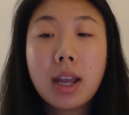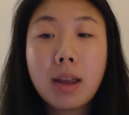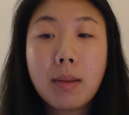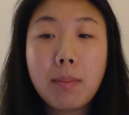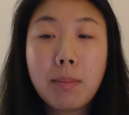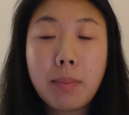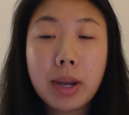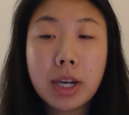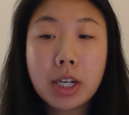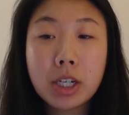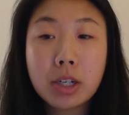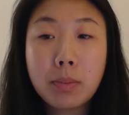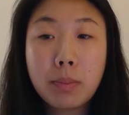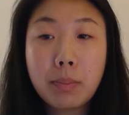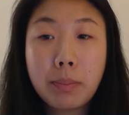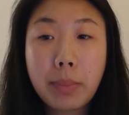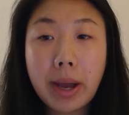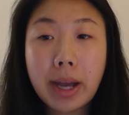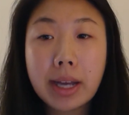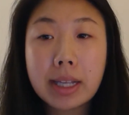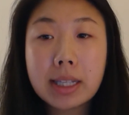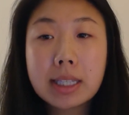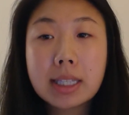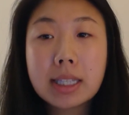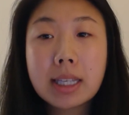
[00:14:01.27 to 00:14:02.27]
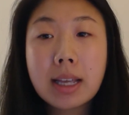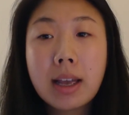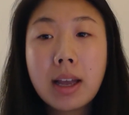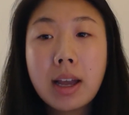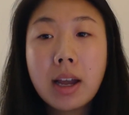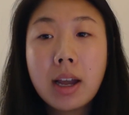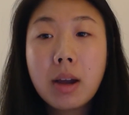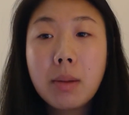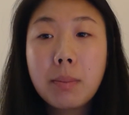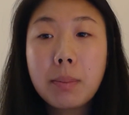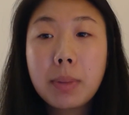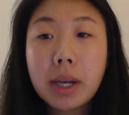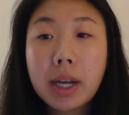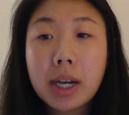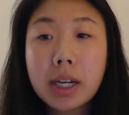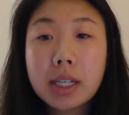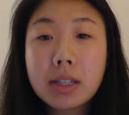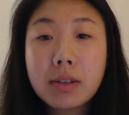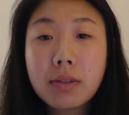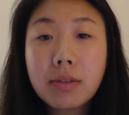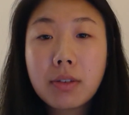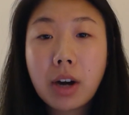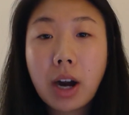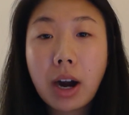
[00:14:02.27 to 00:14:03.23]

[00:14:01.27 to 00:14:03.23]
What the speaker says: inpatient beds. Because of